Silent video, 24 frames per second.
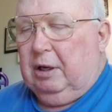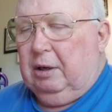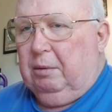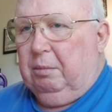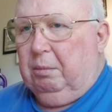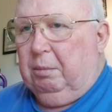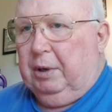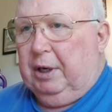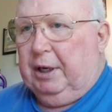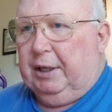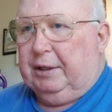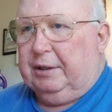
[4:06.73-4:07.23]

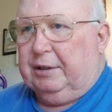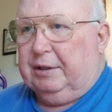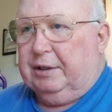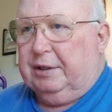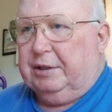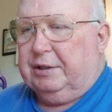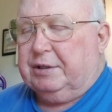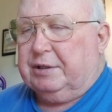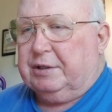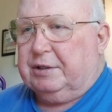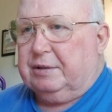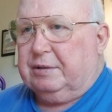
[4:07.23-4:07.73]
but
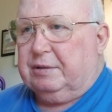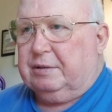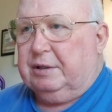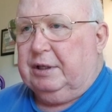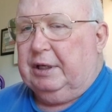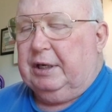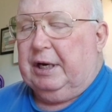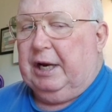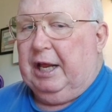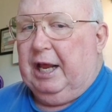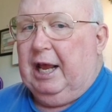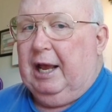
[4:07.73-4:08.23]
this
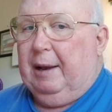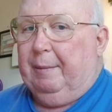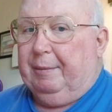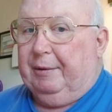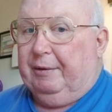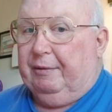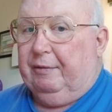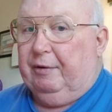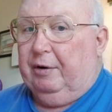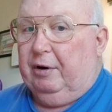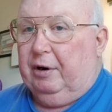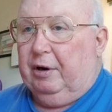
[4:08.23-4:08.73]
didn't
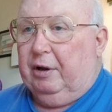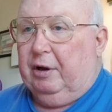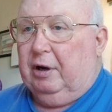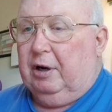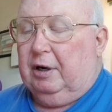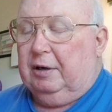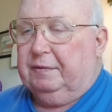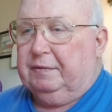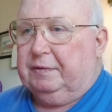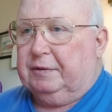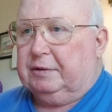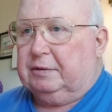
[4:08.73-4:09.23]
happen very
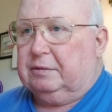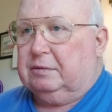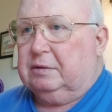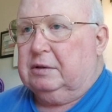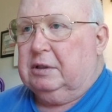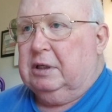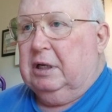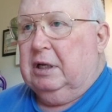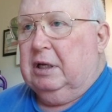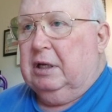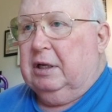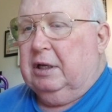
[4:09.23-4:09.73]
often
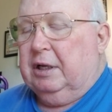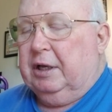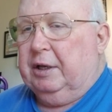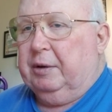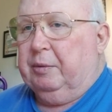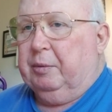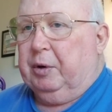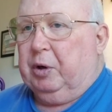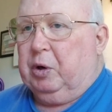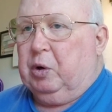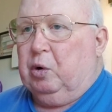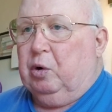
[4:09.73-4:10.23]

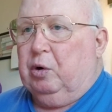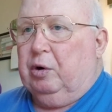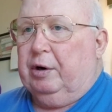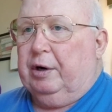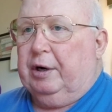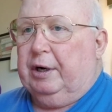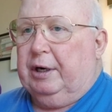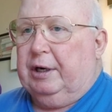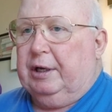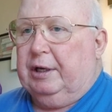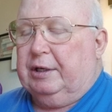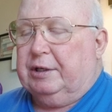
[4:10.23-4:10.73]
in
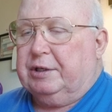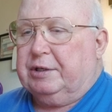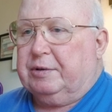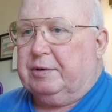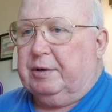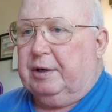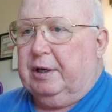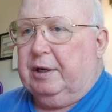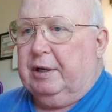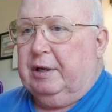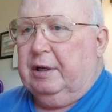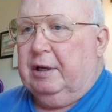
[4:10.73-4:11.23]
recorded
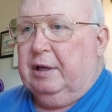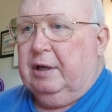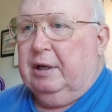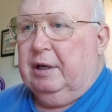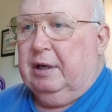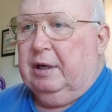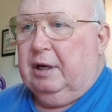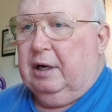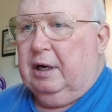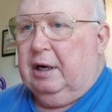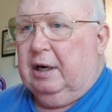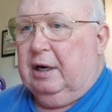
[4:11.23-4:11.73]
history.
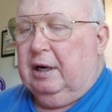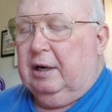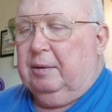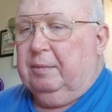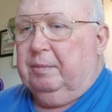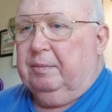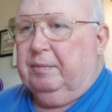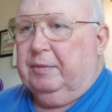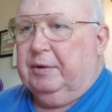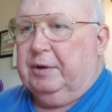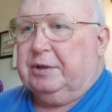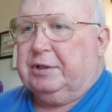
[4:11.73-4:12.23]

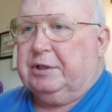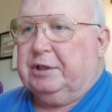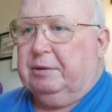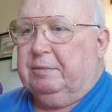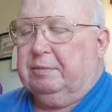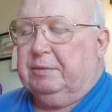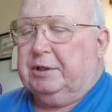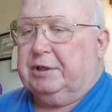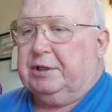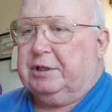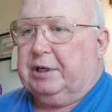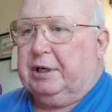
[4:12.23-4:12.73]
There's some
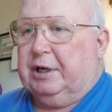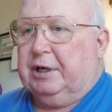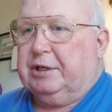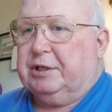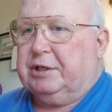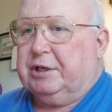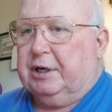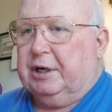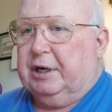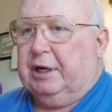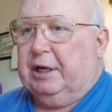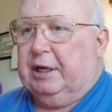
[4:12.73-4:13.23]

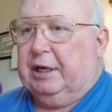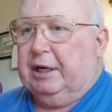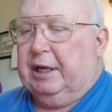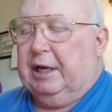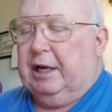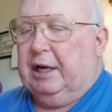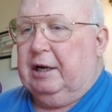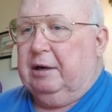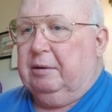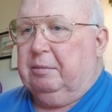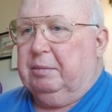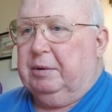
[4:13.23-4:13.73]
discussion on
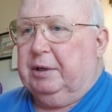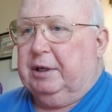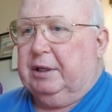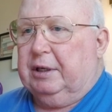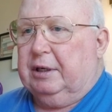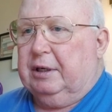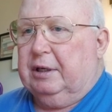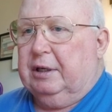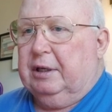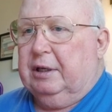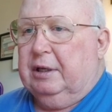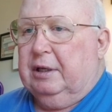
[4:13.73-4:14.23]
that, but